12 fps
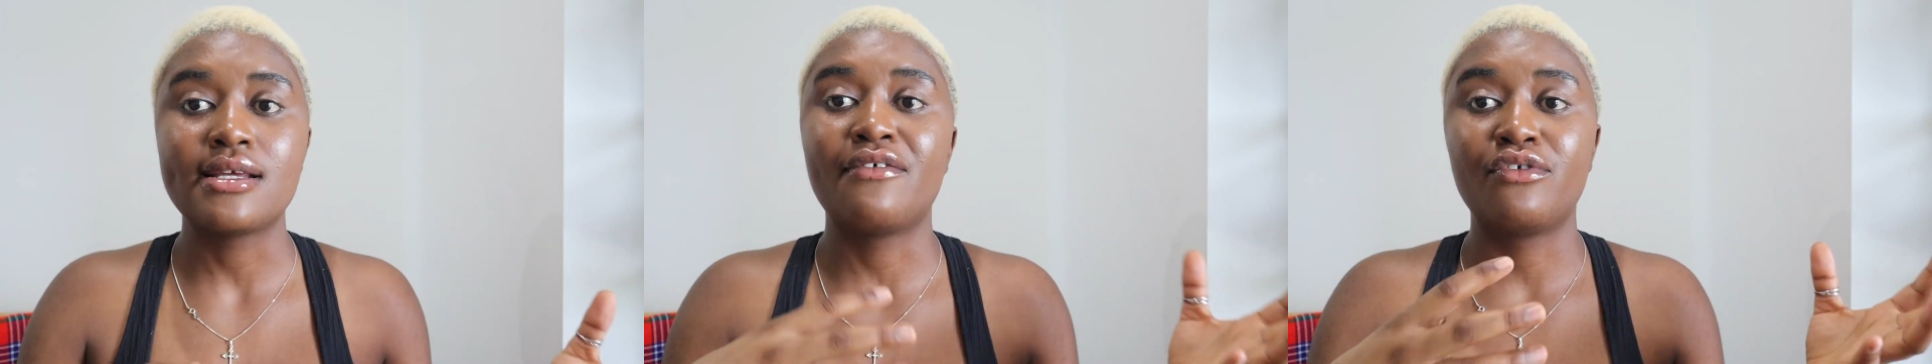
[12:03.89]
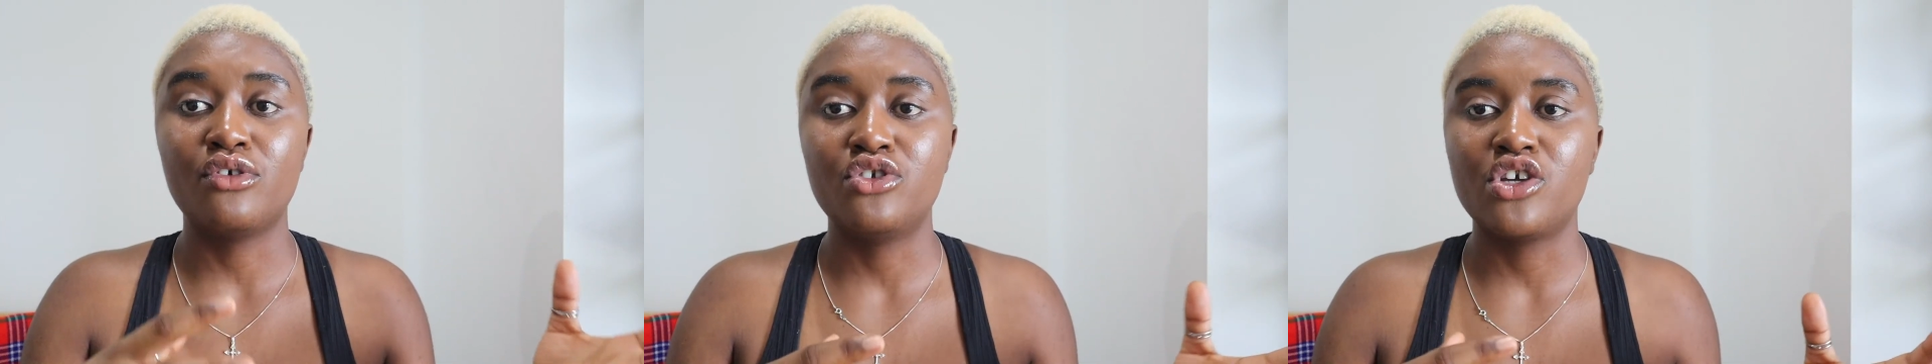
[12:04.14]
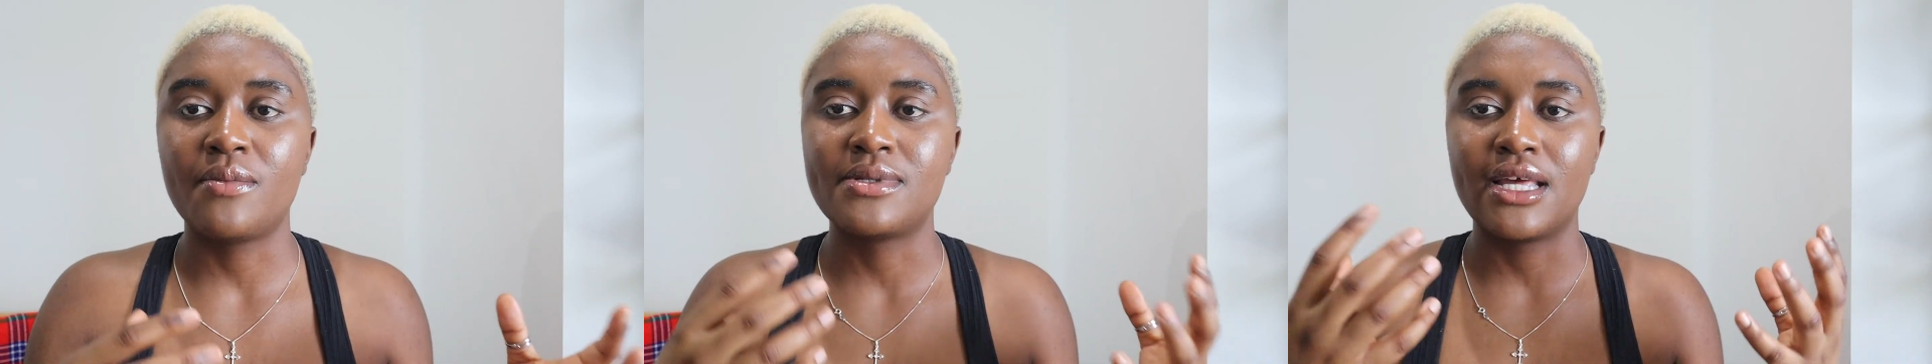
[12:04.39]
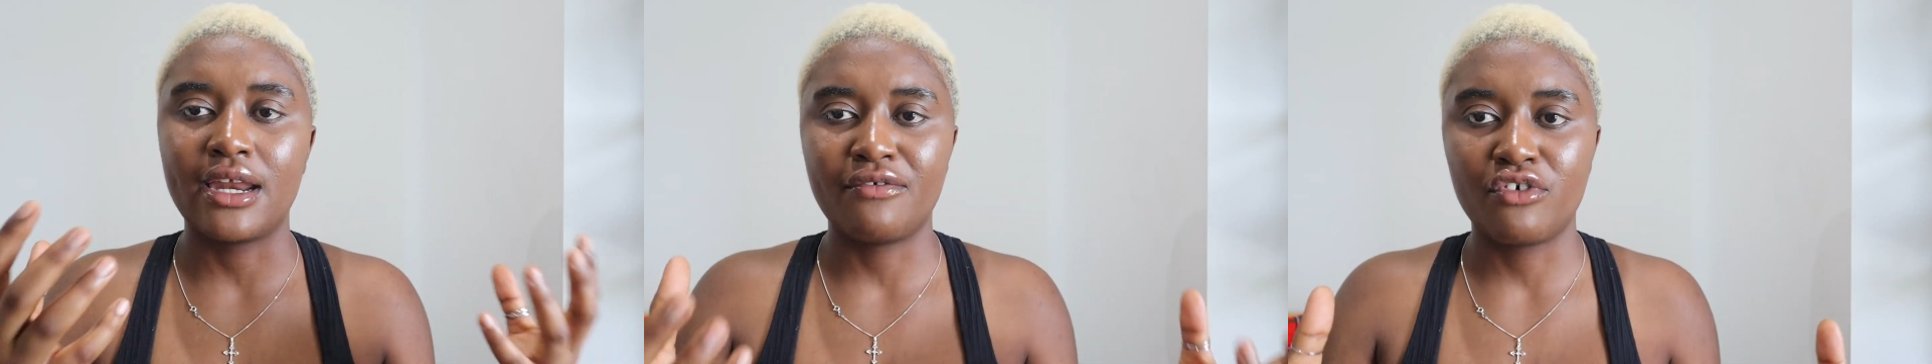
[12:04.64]
a few jobs
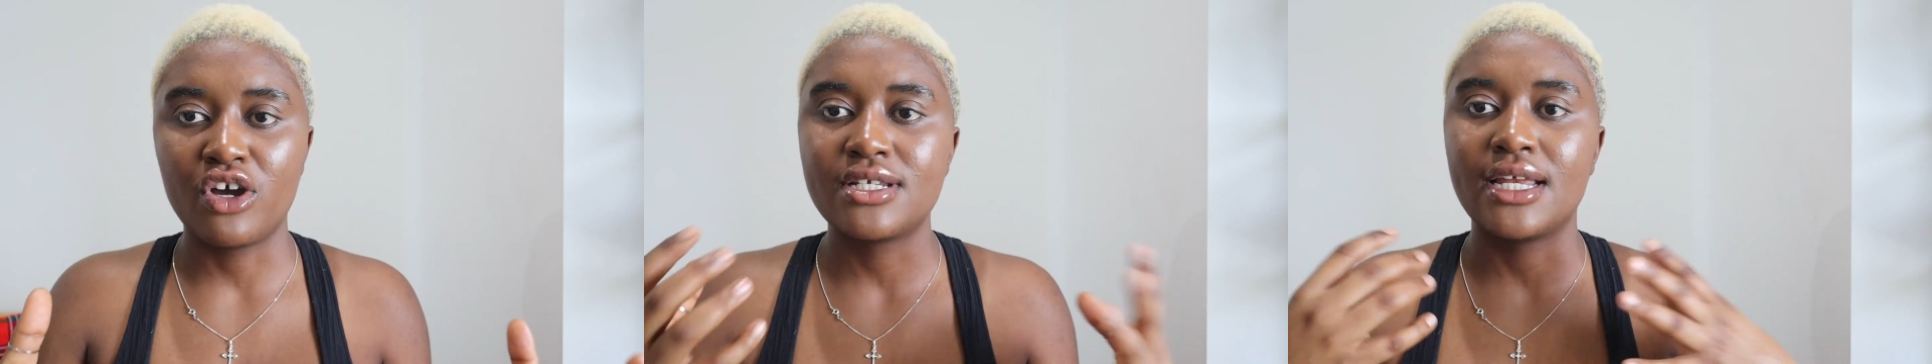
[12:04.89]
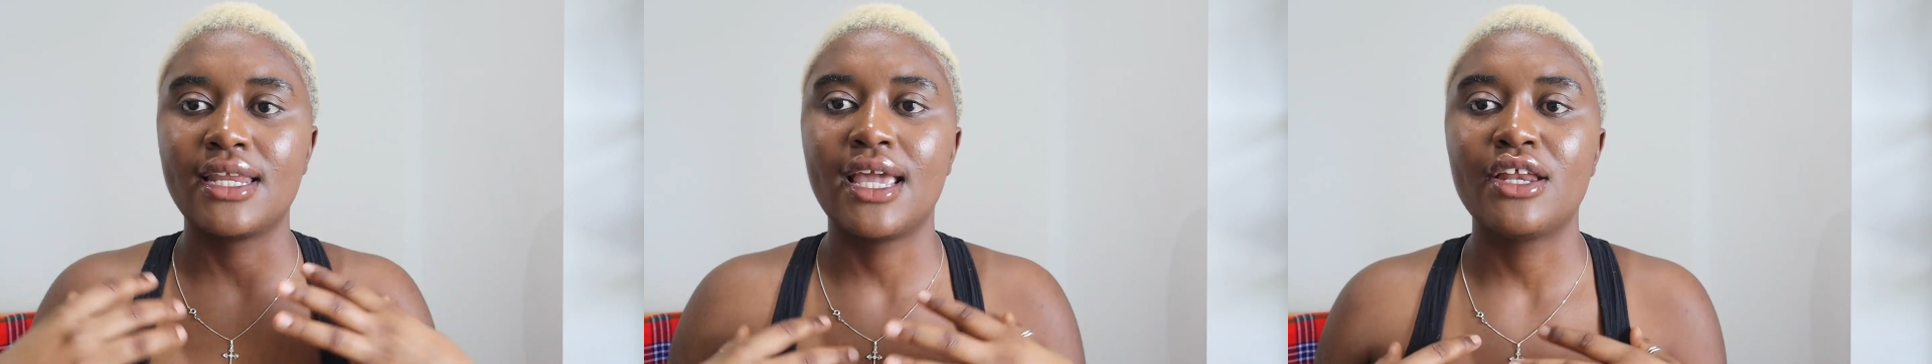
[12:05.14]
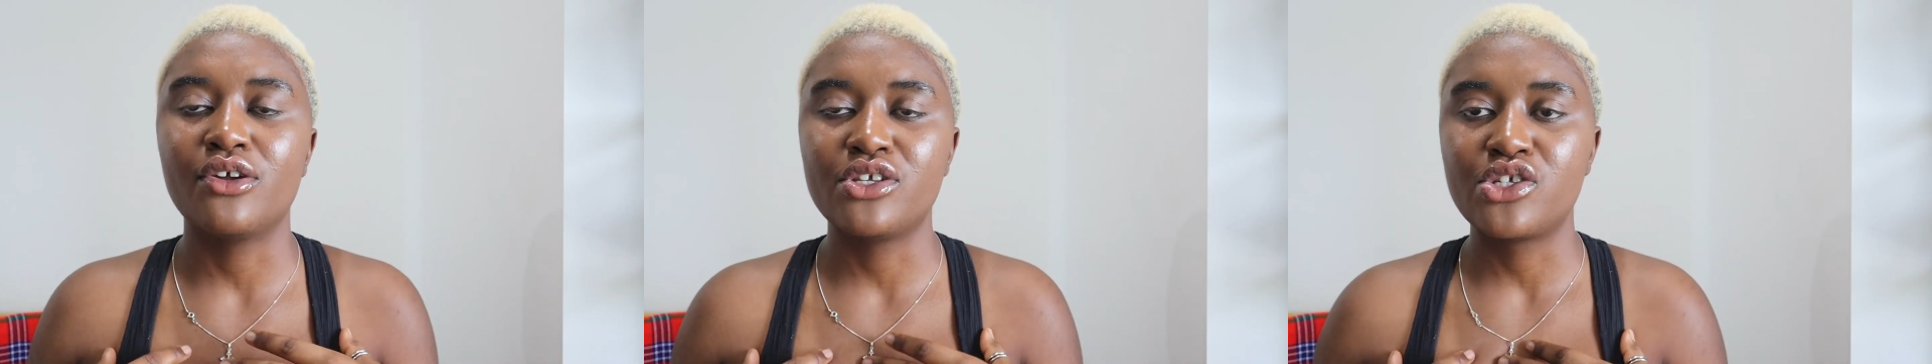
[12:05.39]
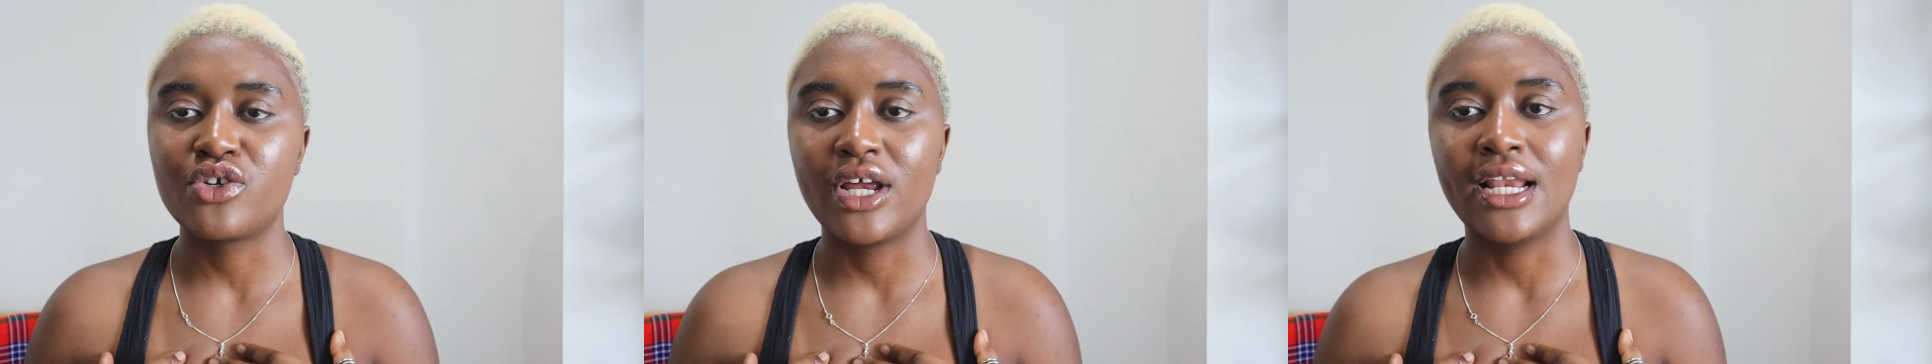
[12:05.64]
that I've gotten here in
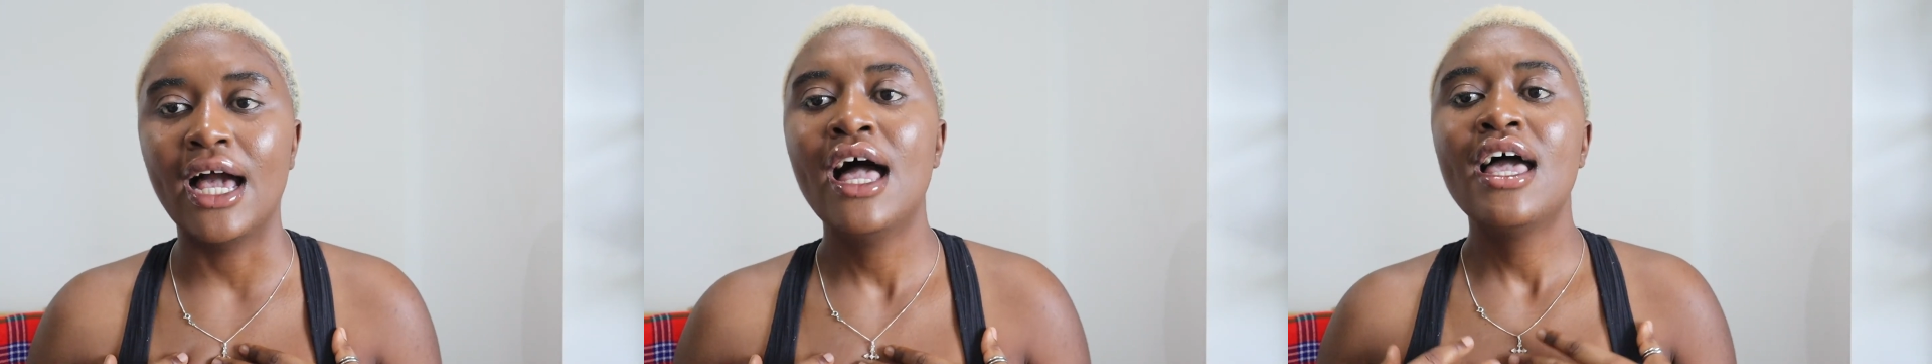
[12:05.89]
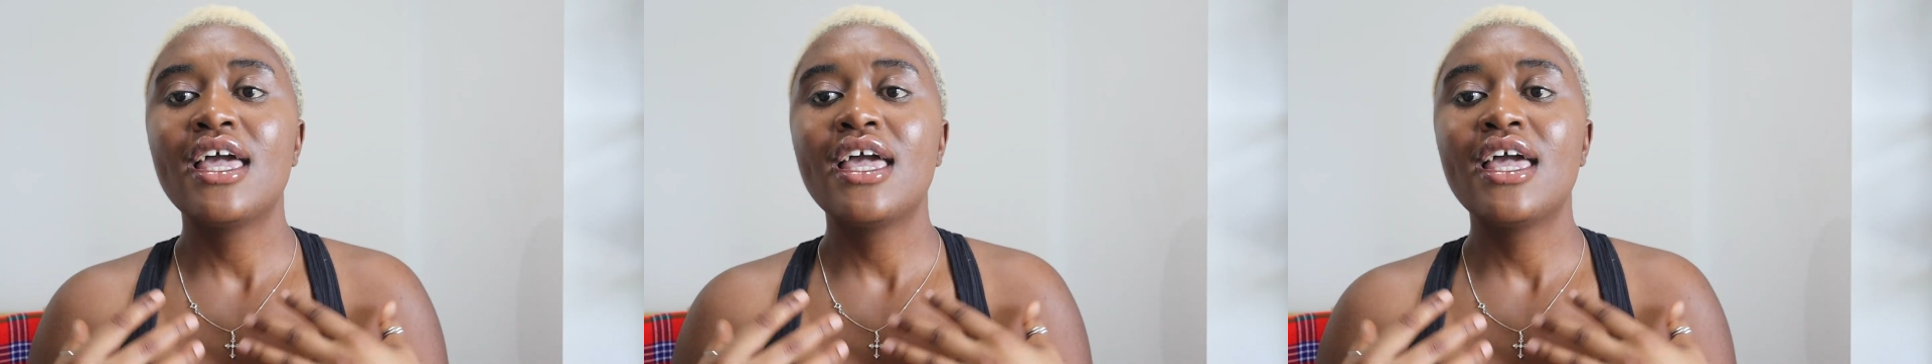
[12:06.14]
Australia.